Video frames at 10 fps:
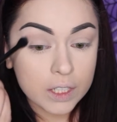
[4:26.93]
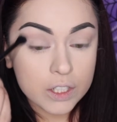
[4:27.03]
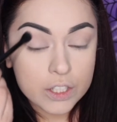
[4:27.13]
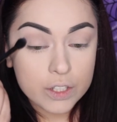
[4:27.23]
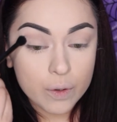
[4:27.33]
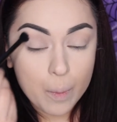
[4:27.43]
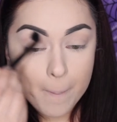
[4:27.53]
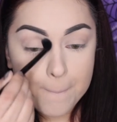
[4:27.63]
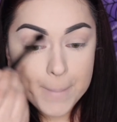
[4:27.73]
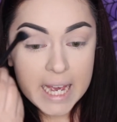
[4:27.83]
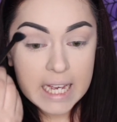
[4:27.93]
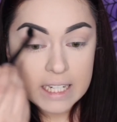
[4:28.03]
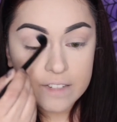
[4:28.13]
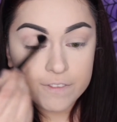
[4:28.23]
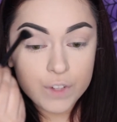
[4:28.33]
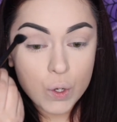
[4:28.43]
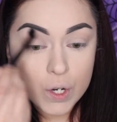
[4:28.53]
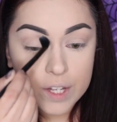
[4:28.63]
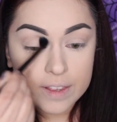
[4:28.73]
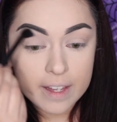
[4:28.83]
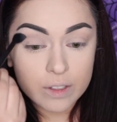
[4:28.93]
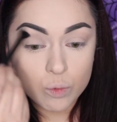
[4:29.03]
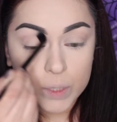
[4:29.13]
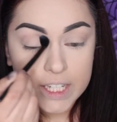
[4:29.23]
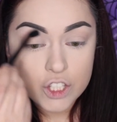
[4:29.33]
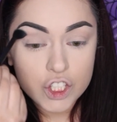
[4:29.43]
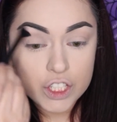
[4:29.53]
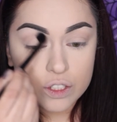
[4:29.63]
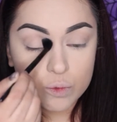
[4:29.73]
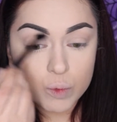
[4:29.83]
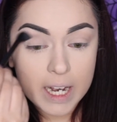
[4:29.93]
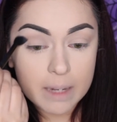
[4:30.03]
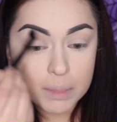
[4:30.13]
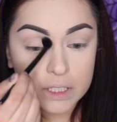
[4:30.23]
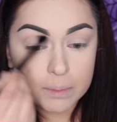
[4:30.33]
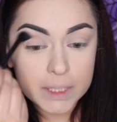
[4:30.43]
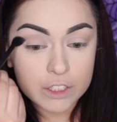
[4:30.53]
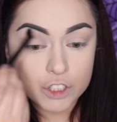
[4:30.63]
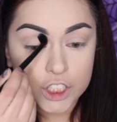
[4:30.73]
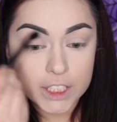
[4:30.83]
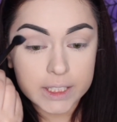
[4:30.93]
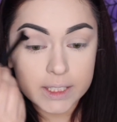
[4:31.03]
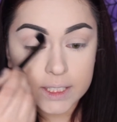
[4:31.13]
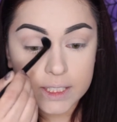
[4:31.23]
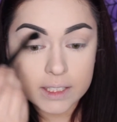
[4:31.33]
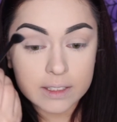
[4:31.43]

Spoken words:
Just going back and forth like windshield wiper motions.